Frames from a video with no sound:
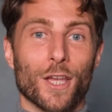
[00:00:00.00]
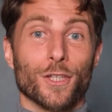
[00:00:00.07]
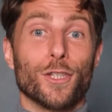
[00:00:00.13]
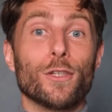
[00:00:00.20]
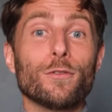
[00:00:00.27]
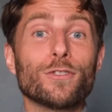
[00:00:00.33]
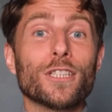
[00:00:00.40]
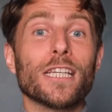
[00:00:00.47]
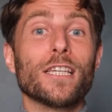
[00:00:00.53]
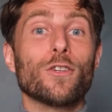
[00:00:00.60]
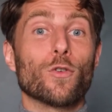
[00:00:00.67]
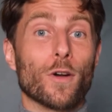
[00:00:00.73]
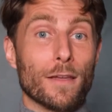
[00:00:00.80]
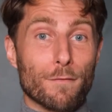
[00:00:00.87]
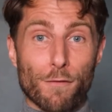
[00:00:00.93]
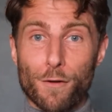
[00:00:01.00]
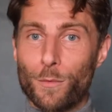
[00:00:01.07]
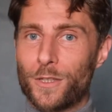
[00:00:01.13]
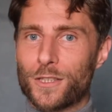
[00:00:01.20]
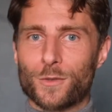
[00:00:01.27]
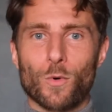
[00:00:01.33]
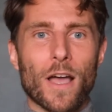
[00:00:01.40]
using your
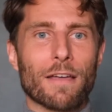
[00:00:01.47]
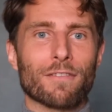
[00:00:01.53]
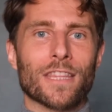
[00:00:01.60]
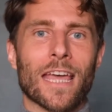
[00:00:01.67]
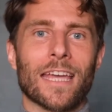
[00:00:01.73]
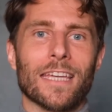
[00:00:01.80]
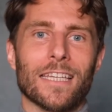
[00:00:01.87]
influence, whatever that